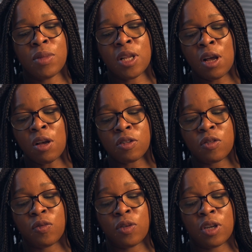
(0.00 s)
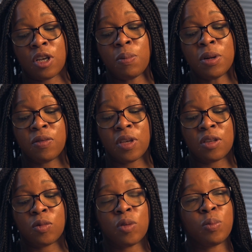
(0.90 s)
The last couple of
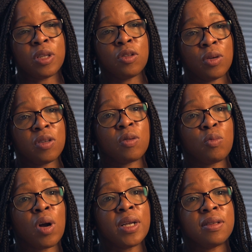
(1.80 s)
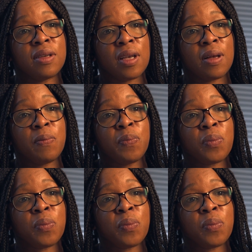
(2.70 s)
years we've been doing some writing